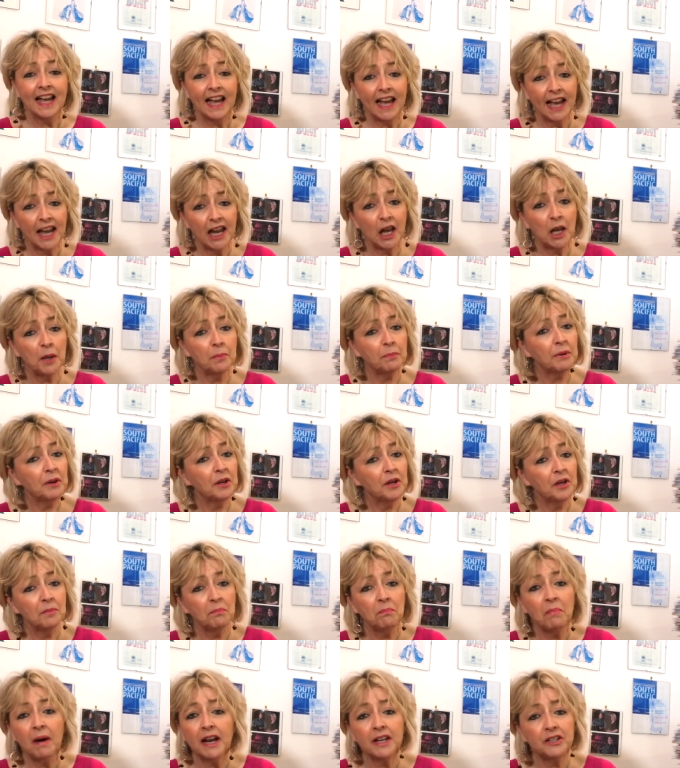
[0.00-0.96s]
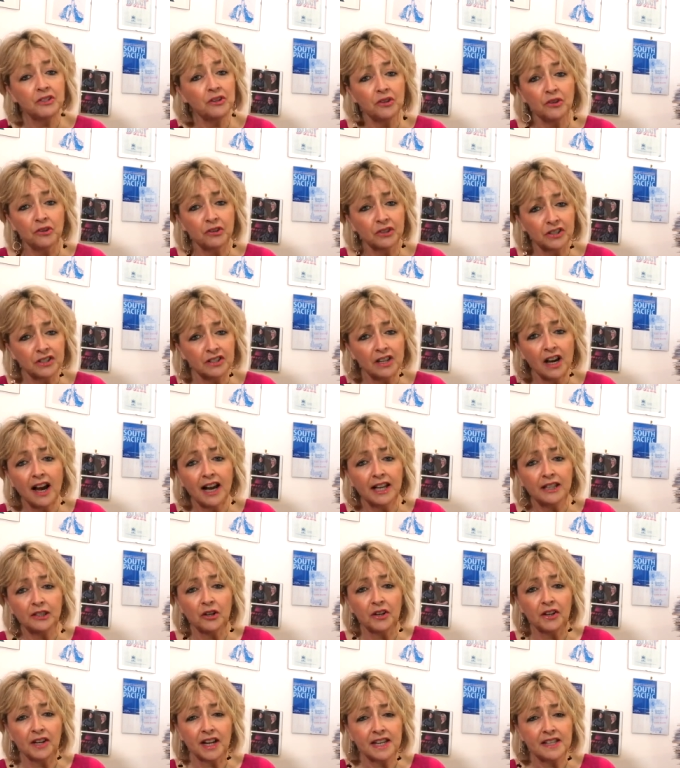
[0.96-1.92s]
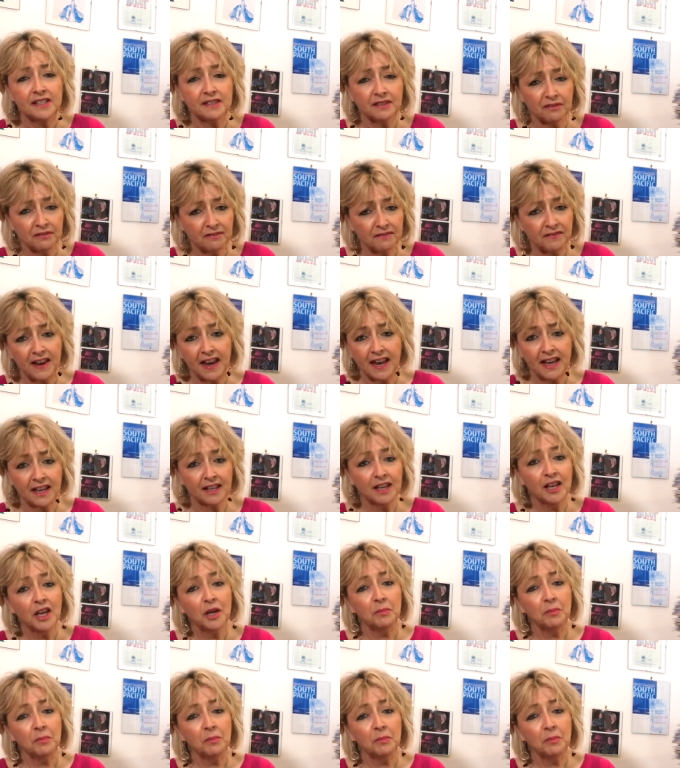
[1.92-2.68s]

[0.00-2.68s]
"Abe, my New York dialogue is a fake